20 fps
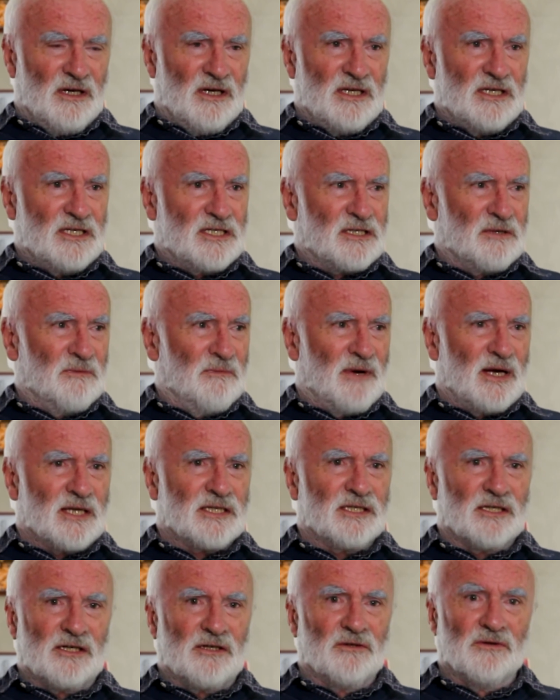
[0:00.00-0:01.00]

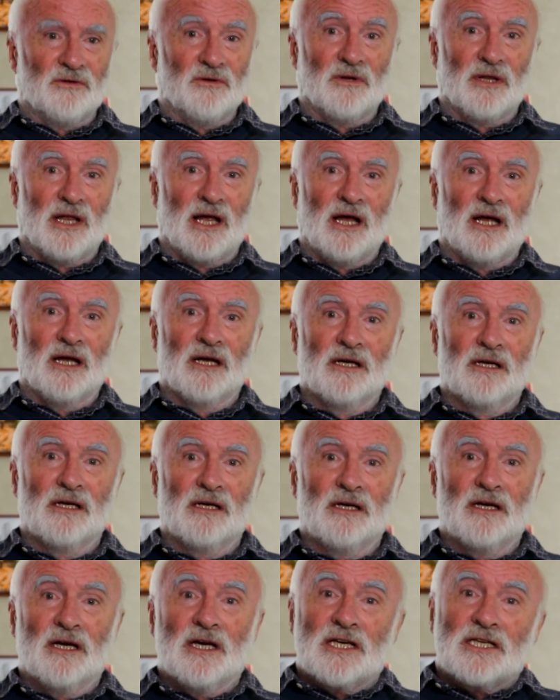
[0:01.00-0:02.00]
Instamatic and all that.
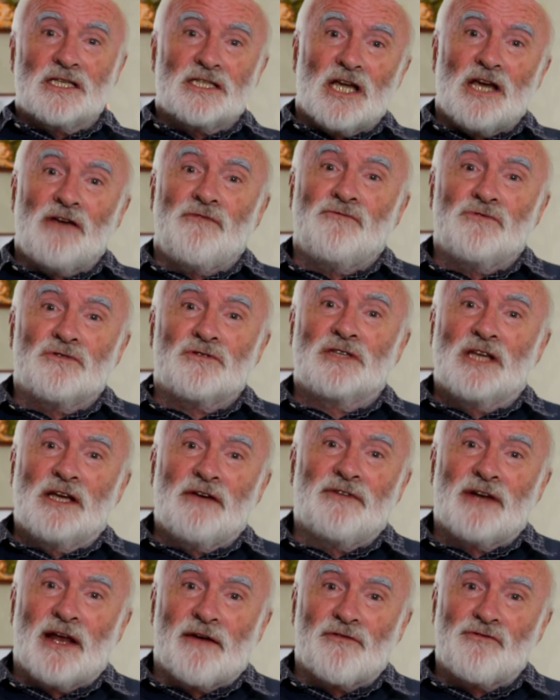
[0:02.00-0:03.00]
Stephen doesn't
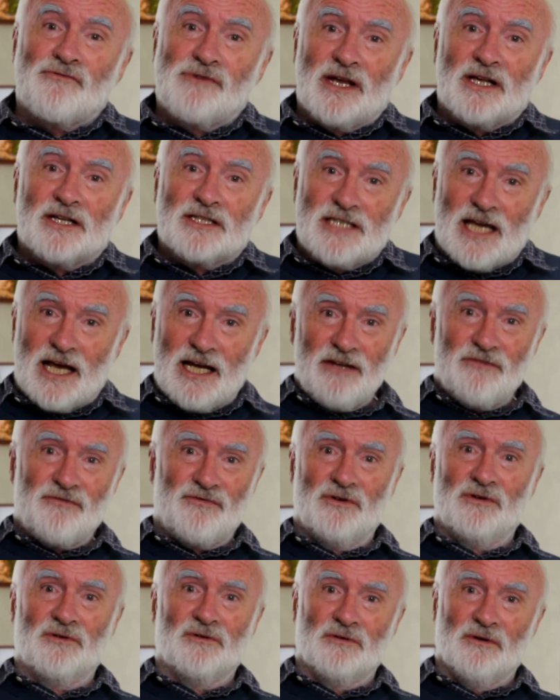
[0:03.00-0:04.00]
even have a real
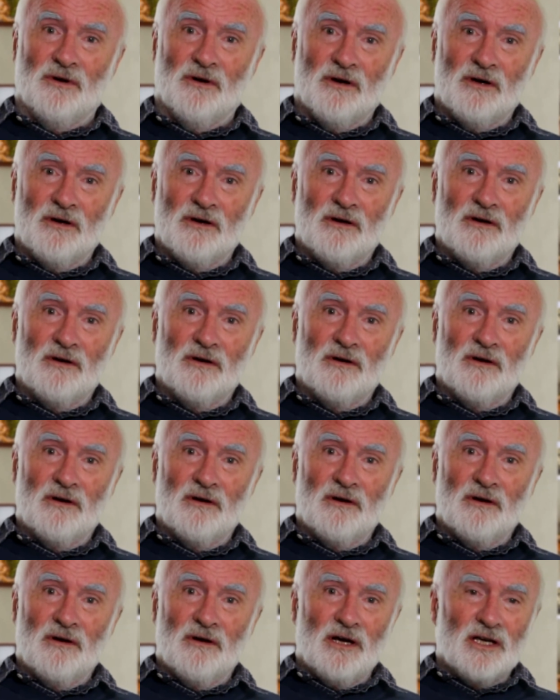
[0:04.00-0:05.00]
telephone.
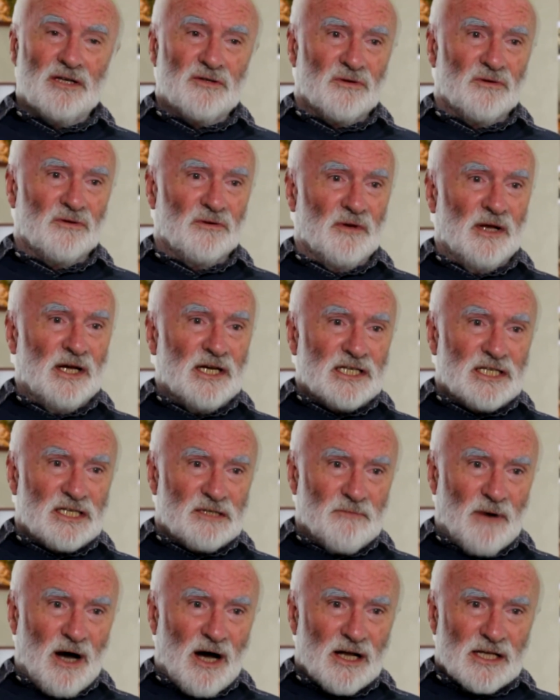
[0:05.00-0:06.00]
It's all
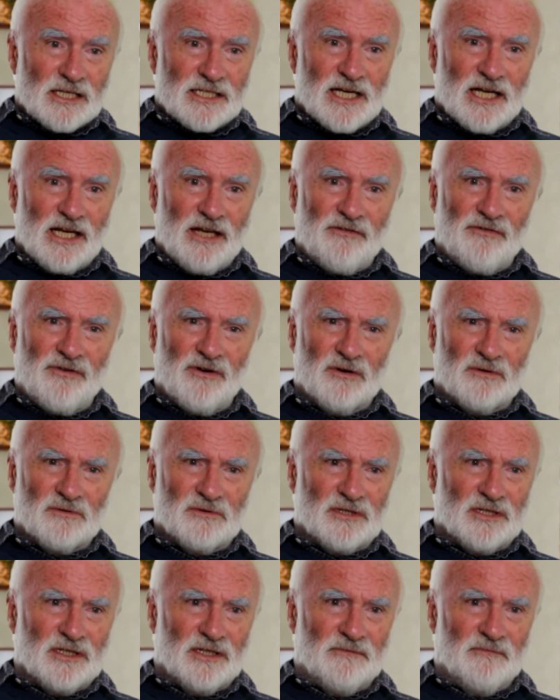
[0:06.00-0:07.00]
smart
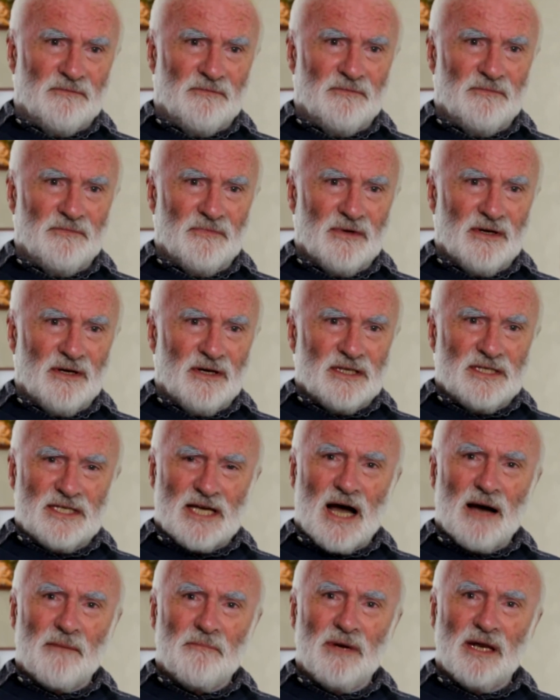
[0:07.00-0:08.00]
telephones and
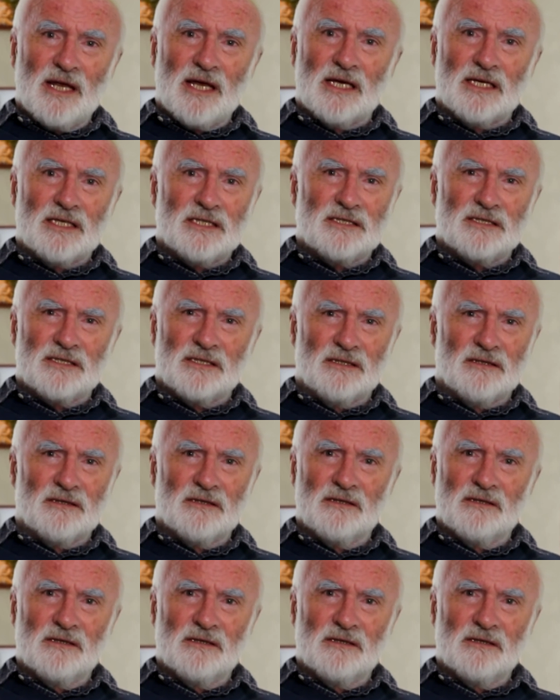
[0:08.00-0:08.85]
tablets.